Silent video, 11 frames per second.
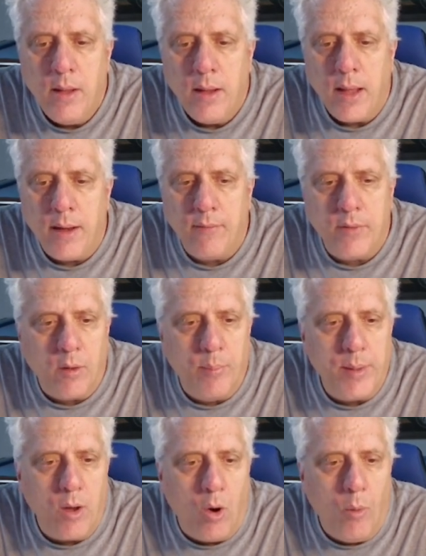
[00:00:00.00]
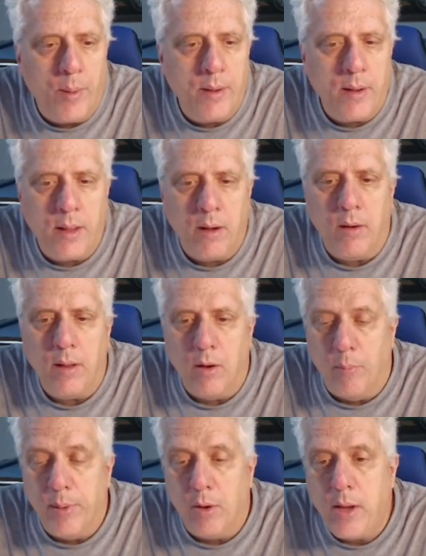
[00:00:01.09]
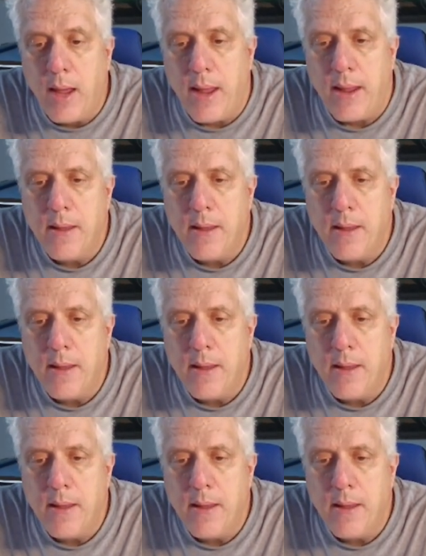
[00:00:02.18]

and everything will be open and it'll be okay.